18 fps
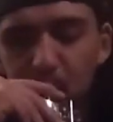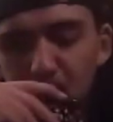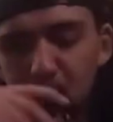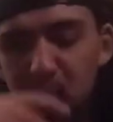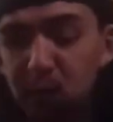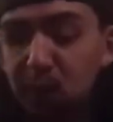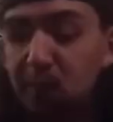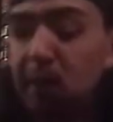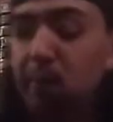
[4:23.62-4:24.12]

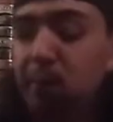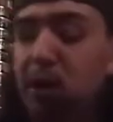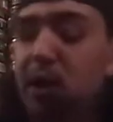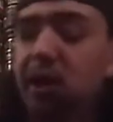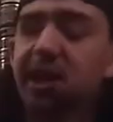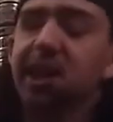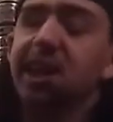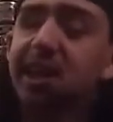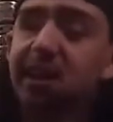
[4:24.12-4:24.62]
Well, my
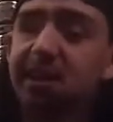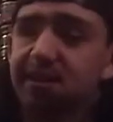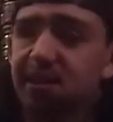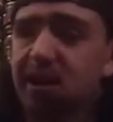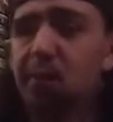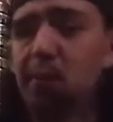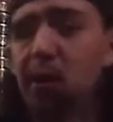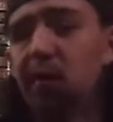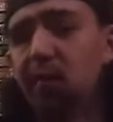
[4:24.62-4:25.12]
buddies
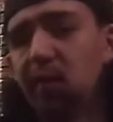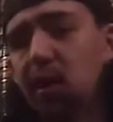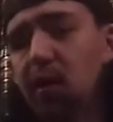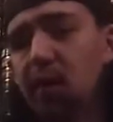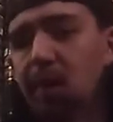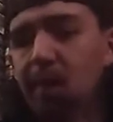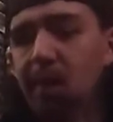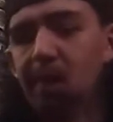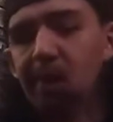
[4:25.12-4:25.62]
come over,
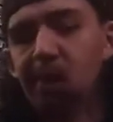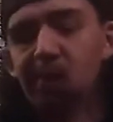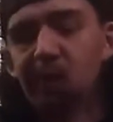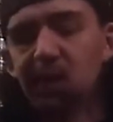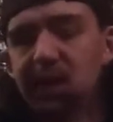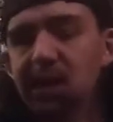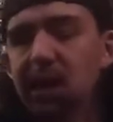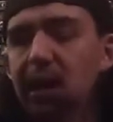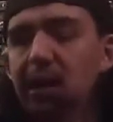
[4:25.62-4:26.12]

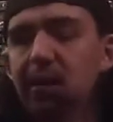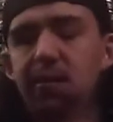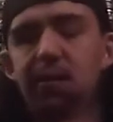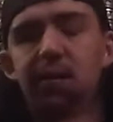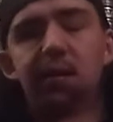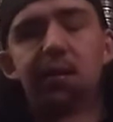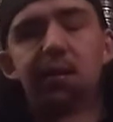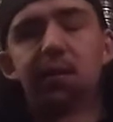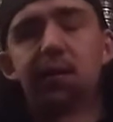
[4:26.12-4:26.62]
and
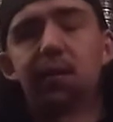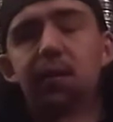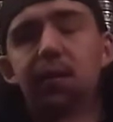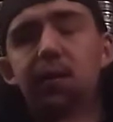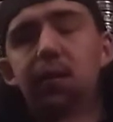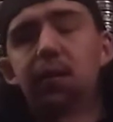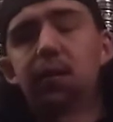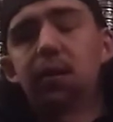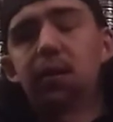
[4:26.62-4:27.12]

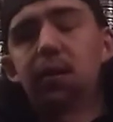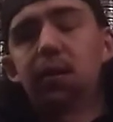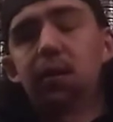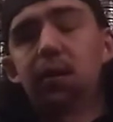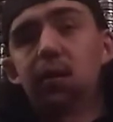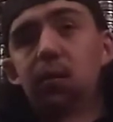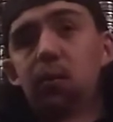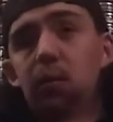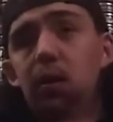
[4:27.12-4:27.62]

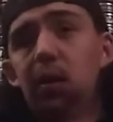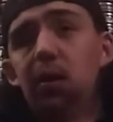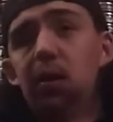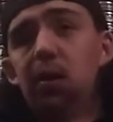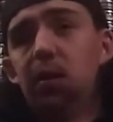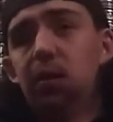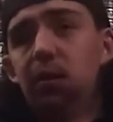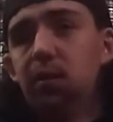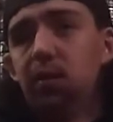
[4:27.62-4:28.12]

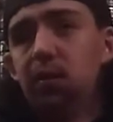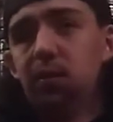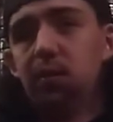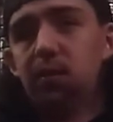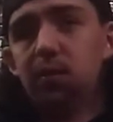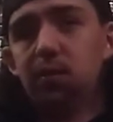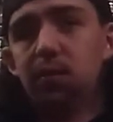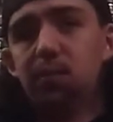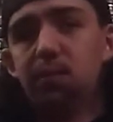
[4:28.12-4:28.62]

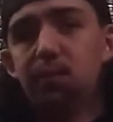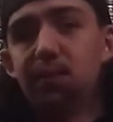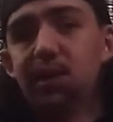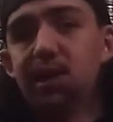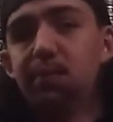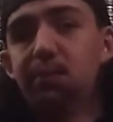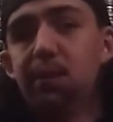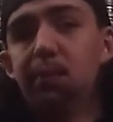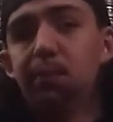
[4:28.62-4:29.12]

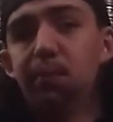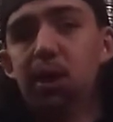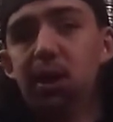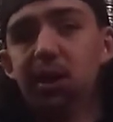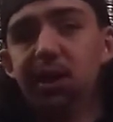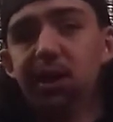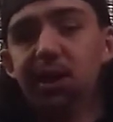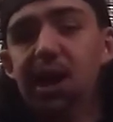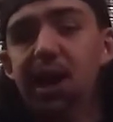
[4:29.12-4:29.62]
my
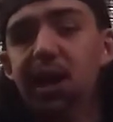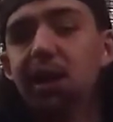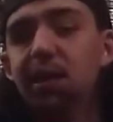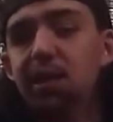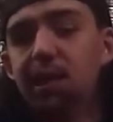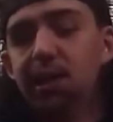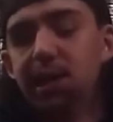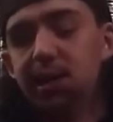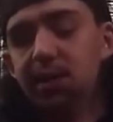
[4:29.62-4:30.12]
buddy
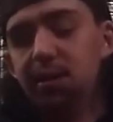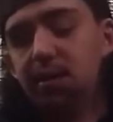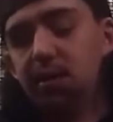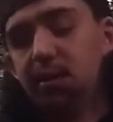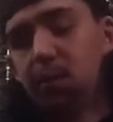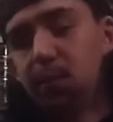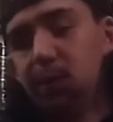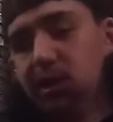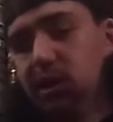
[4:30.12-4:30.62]
Nathan
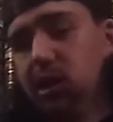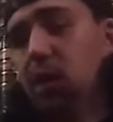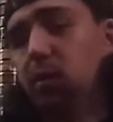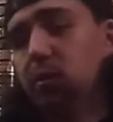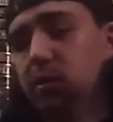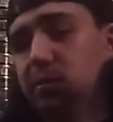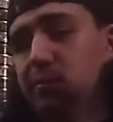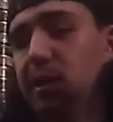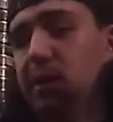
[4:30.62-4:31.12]
on my
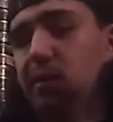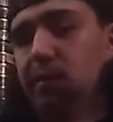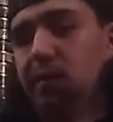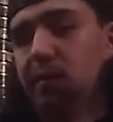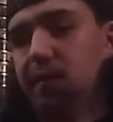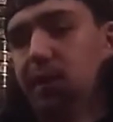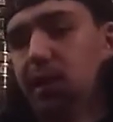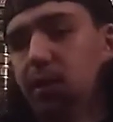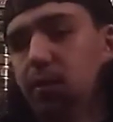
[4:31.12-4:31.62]
Stoker's Mint
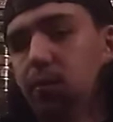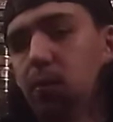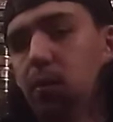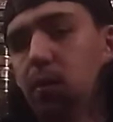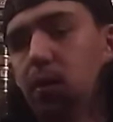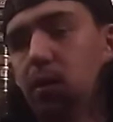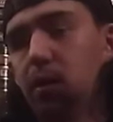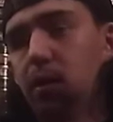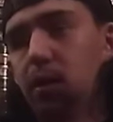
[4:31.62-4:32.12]
review,
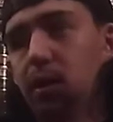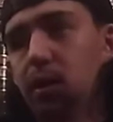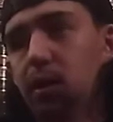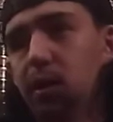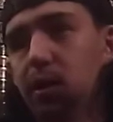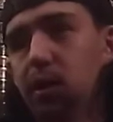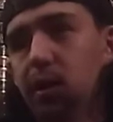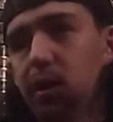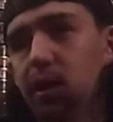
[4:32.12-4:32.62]

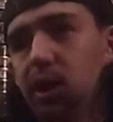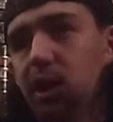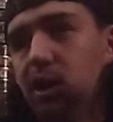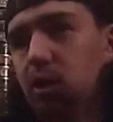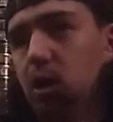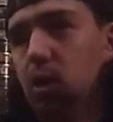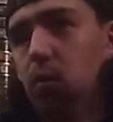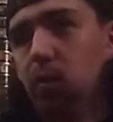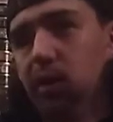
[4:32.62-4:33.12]

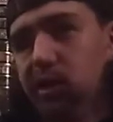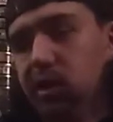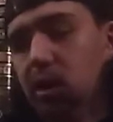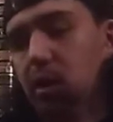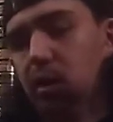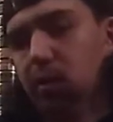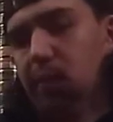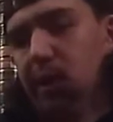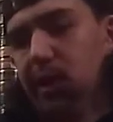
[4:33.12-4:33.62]
he's always
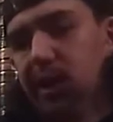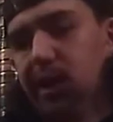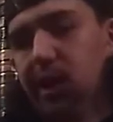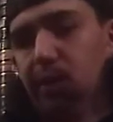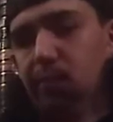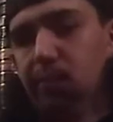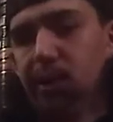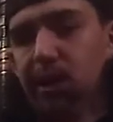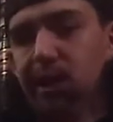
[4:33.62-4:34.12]
talking about
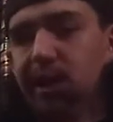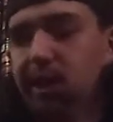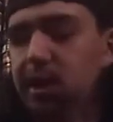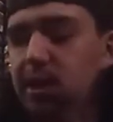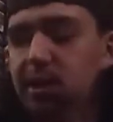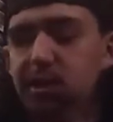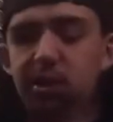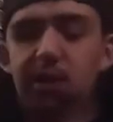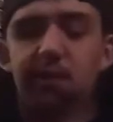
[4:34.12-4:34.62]
dipping. He
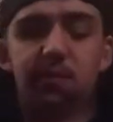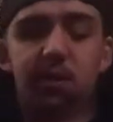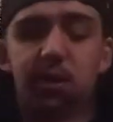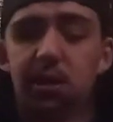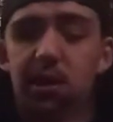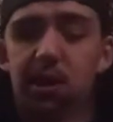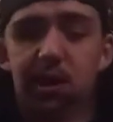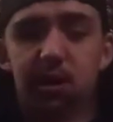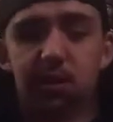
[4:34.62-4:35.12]
does
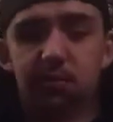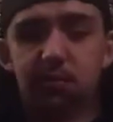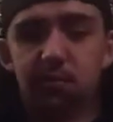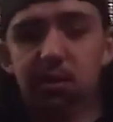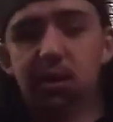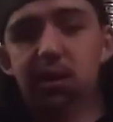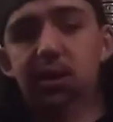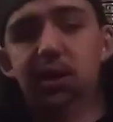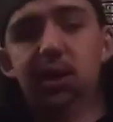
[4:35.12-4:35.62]
everything,
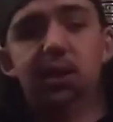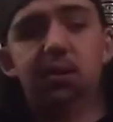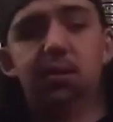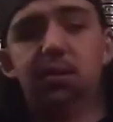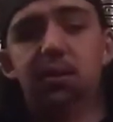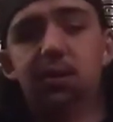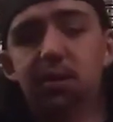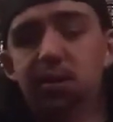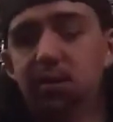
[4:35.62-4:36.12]
really.
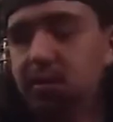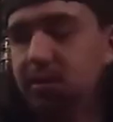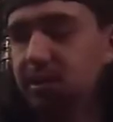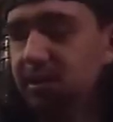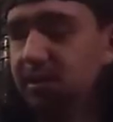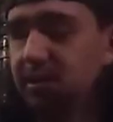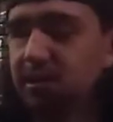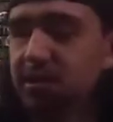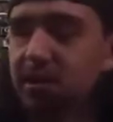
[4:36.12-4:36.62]

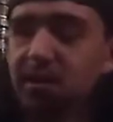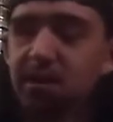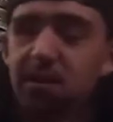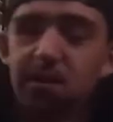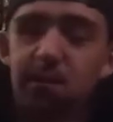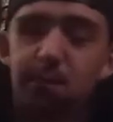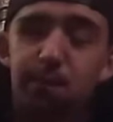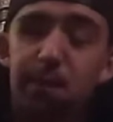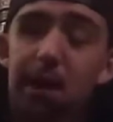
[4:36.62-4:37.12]

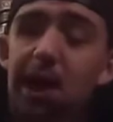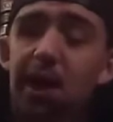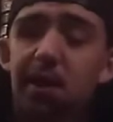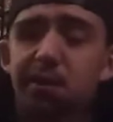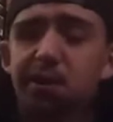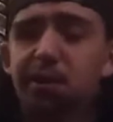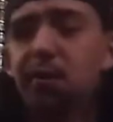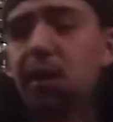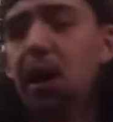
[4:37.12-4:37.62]

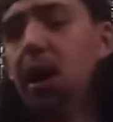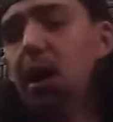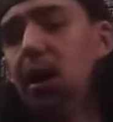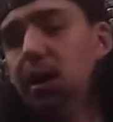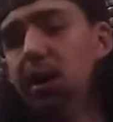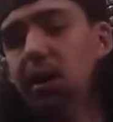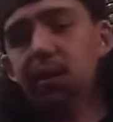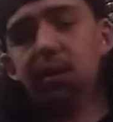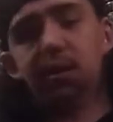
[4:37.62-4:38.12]
Meth, you
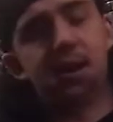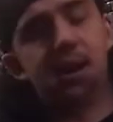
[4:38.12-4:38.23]
got it.